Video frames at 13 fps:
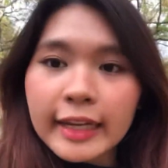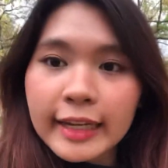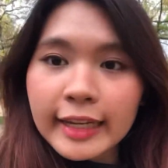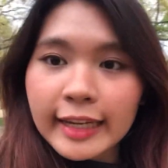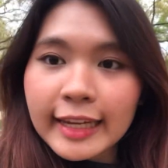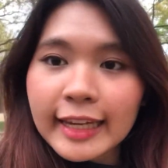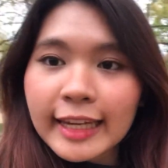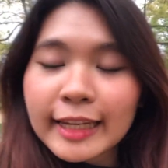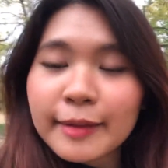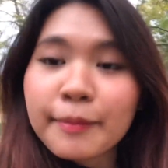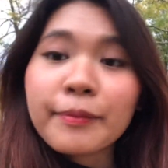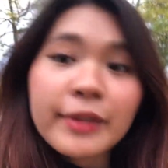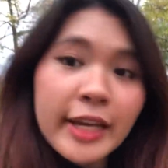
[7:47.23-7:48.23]

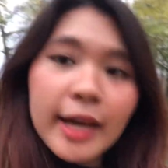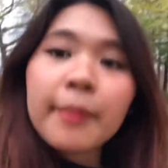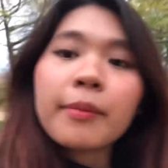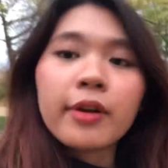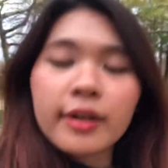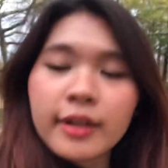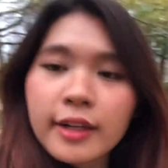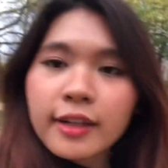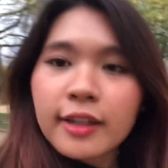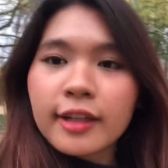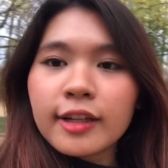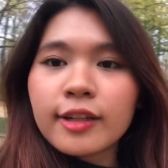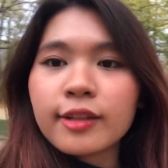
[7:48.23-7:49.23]
in Myanmar.
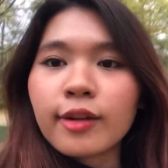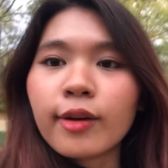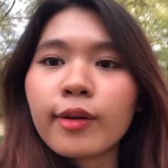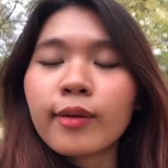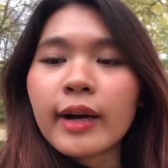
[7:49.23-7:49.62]
So